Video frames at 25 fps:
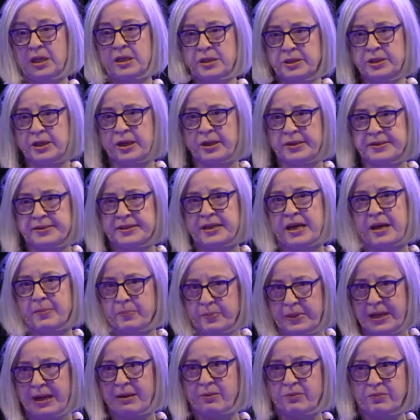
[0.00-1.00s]
turns up
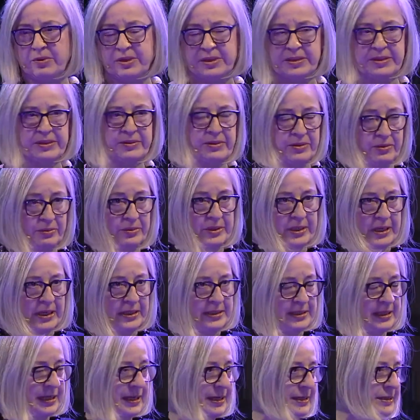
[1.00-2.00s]
that was 2
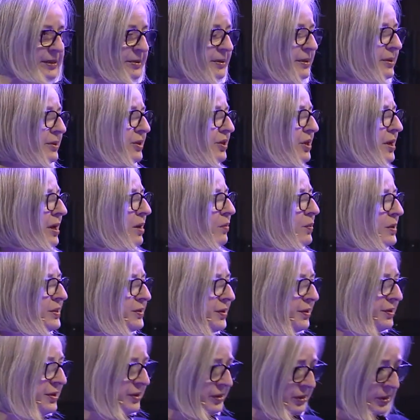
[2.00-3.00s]
days later the Shah was
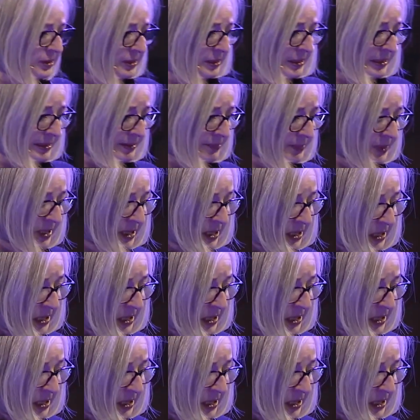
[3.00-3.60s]
going to come.